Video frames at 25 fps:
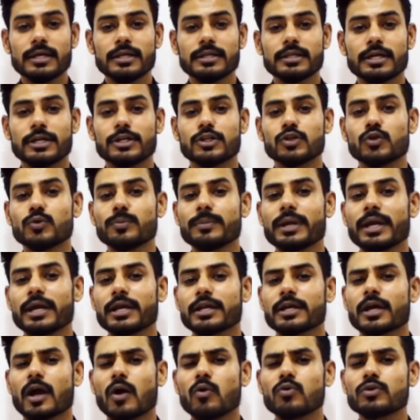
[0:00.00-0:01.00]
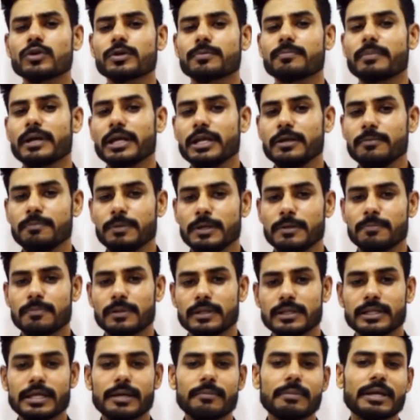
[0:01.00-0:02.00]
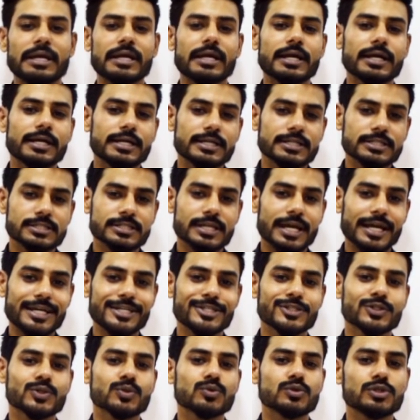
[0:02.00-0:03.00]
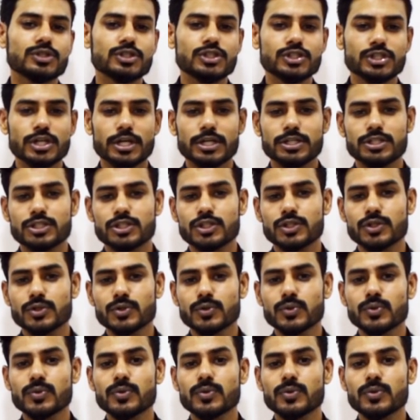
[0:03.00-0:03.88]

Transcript: that you may encounter many people. They may criticize you, judge you,